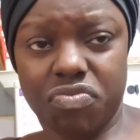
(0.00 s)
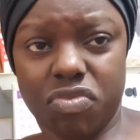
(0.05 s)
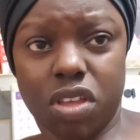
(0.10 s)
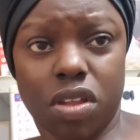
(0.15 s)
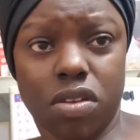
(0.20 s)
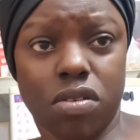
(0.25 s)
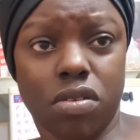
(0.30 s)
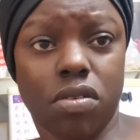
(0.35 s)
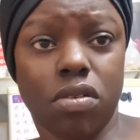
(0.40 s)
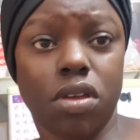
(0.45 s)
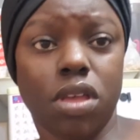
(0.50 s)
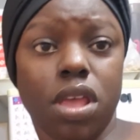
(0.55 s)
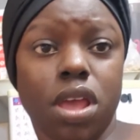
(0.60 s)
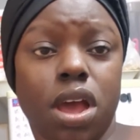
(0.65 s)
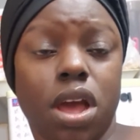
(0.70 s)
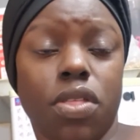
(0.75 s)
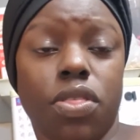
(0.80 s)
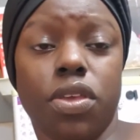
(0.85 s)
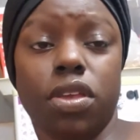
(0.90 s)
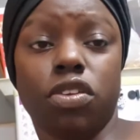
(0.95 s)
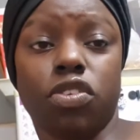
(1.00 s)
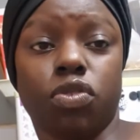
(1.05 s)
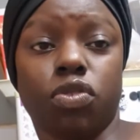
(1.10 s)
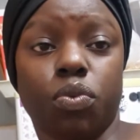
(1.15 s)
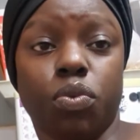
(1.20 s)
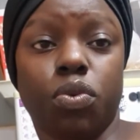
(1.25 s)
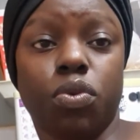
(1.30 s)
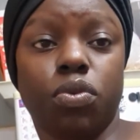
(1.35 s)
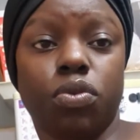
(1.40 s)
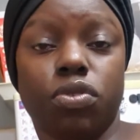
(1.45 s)
I don't know, I think it's
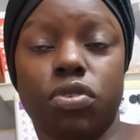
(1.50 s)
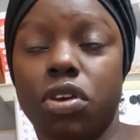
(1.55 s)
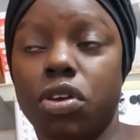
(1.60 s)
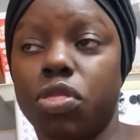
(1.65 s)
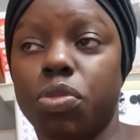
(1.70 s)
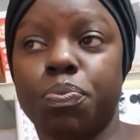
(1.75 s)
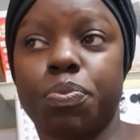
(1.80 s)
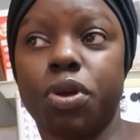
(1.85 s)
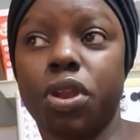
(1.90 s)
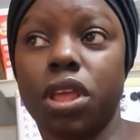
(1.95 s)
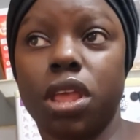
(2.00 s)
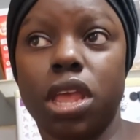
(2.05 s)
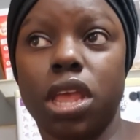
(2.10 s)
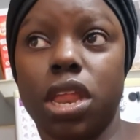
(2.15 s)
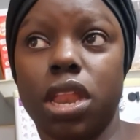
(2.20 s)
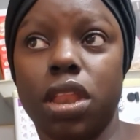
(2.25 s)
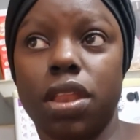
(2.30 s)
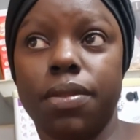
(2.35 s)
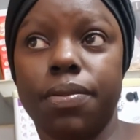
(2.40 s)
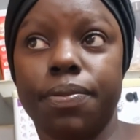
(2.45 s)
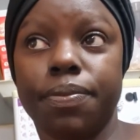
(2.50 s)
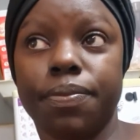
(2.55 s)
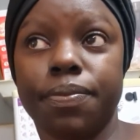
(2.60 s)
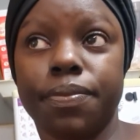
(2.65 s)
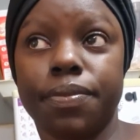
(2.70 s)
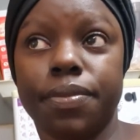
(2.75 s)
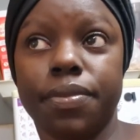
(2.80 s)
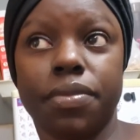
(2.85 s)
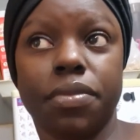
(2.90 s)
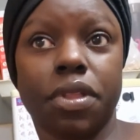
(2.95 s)
wool. So I put it in
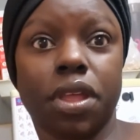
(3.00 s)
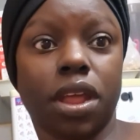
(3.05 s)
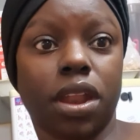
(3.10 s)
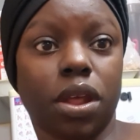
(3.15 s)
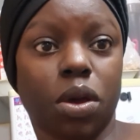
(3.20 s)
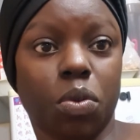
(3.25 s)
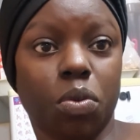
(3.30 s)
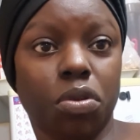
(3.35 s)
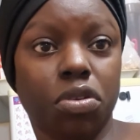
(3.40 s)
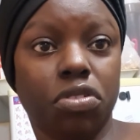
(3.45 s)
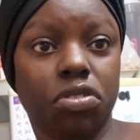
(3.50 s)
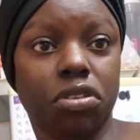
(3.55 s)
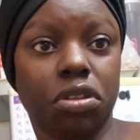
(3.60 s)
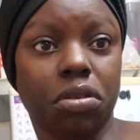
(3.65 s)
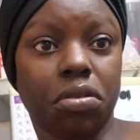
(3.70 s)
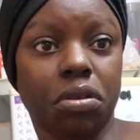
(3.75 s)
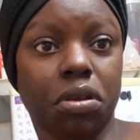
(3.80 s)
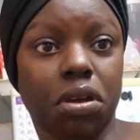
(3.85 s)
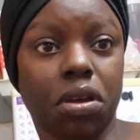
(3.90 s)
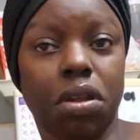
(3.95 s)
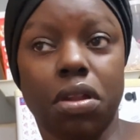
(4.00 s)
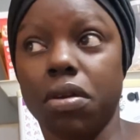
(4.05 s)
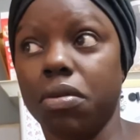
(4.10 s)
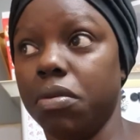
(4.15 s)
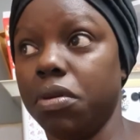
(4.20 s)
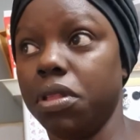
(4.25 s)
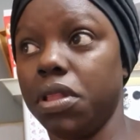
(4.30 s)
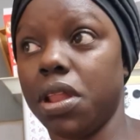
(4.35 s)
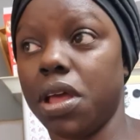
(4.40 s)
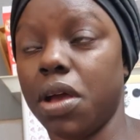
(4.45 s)
and I washed it and I
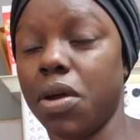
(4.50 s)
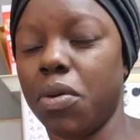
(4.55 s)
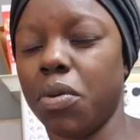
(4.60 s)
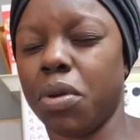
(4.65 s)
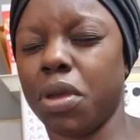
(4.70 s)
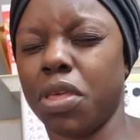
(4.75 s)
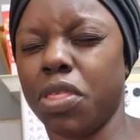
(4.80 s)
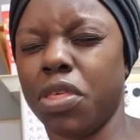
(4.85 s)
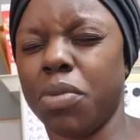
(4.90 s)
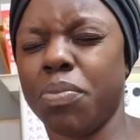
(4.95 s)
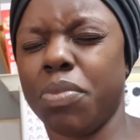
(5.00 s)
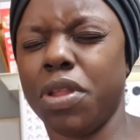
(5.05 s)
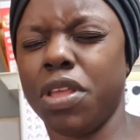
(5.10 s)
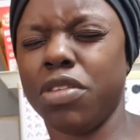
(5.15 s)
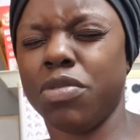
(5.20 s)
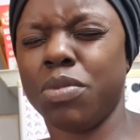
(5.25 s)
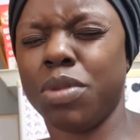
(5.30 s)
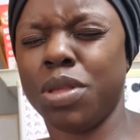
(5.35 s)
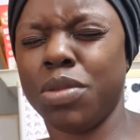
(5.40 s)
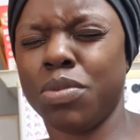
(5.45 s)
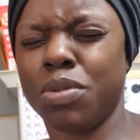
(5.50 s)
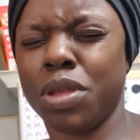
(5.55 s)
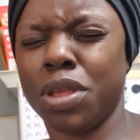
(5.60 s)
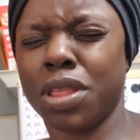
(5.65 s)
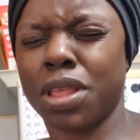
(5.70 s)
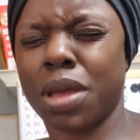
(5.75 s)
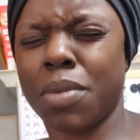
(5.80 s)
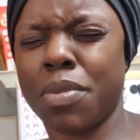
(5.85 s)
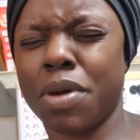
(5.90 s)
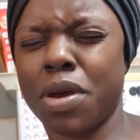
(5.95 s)
was like, okay, so please, please, please,
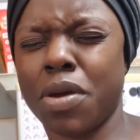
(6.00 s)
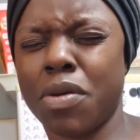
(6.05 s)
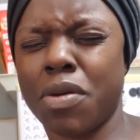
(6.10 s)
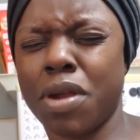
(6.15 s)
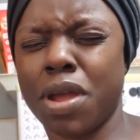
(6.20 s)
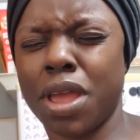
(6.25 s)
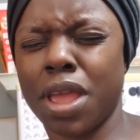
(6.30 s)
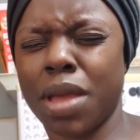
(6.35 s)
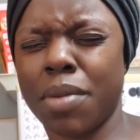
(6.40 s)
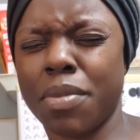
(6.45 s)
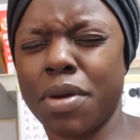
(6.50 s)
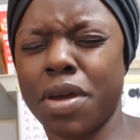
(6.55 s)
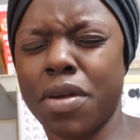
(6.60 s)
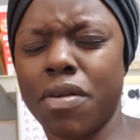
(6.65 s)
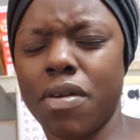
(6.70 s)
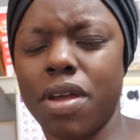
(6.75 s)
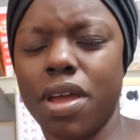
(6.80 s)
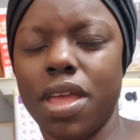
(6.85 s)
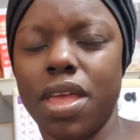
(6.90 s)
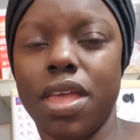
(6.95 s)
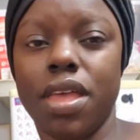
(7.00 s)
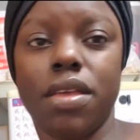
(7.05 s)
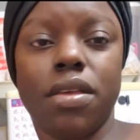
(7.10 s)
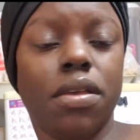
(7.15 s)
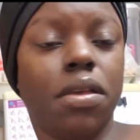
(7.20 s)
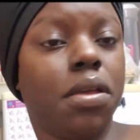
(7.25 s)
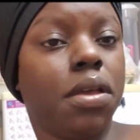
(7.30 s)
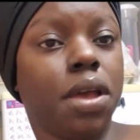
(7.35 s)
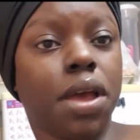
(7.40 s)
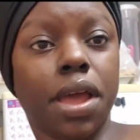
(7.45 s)
come on, all right, come on, all right,
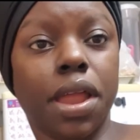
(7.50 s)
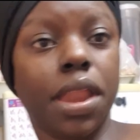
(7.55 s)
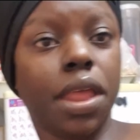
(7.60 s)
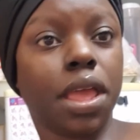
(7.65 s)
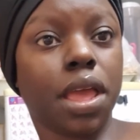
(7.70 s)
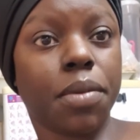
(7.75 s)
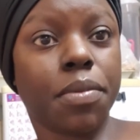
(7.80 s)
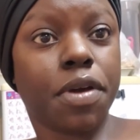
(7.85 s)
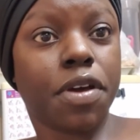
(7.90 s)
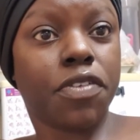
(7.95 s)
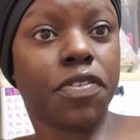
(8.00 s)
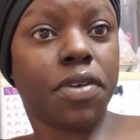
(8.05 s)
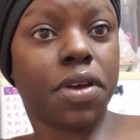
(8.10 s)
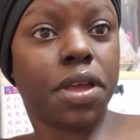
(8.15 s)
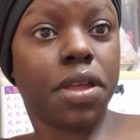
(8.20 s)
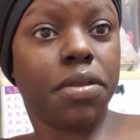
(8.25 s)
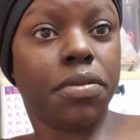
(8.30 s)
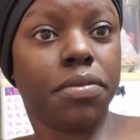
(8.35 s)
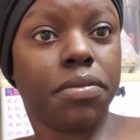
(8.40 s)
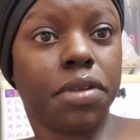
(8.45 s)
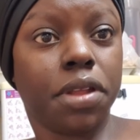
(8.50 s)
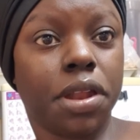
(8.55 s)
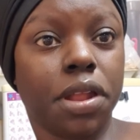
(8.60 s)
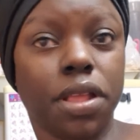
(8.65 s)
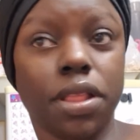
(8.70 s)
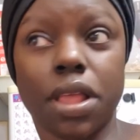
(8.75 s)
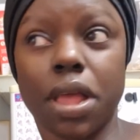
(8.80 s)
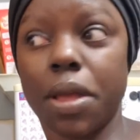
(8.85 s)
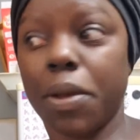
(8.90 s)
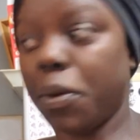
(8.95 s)
and it came out fine. And I
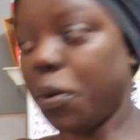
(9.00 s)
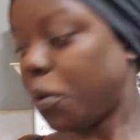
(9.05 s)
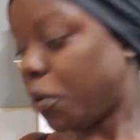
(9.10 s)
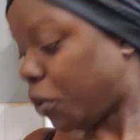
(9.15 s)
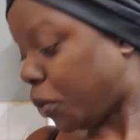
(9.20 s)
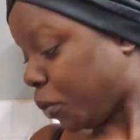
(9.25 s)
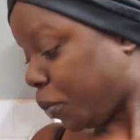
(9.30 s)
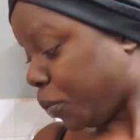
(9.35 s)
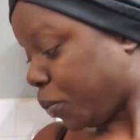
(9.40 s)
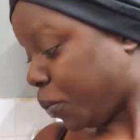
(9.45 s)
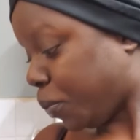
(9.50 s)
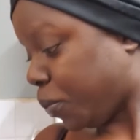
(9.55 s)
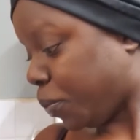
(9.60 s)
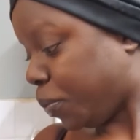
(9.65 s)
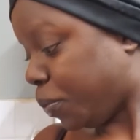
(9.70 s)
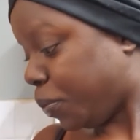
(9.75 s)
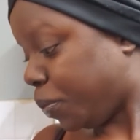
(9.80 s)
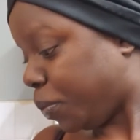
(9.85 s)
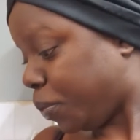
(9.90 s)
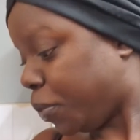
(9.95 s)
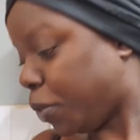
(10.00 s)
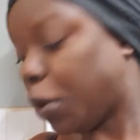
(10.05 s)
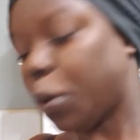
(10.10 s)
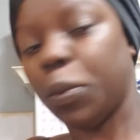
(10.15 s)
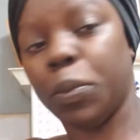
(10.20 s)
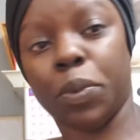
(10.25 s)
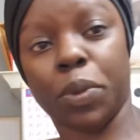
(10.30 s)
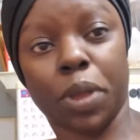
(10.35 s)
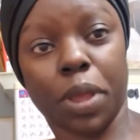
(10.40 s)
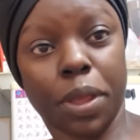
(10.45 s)
was like,
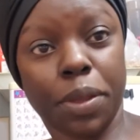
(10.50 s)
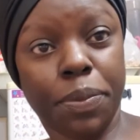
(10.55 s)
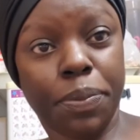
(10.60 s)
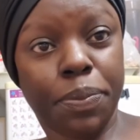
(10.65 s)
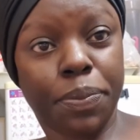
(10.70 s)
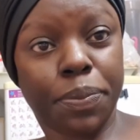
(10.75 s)
okay.